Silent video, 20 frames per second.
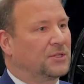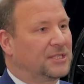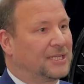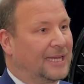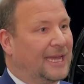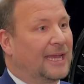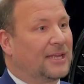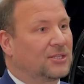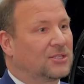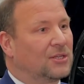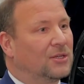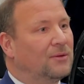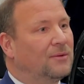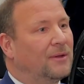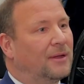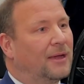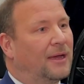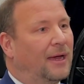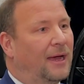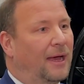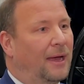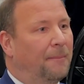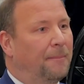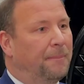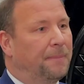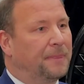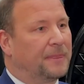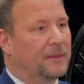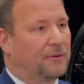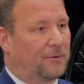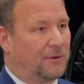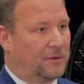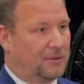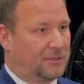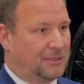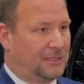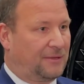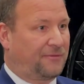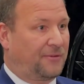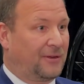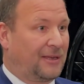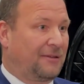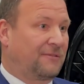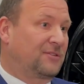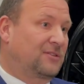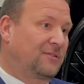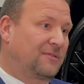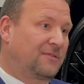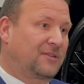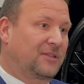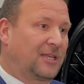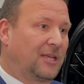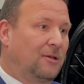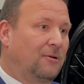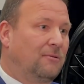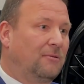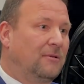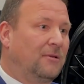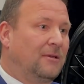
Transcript: to get to, there are different levels of skill.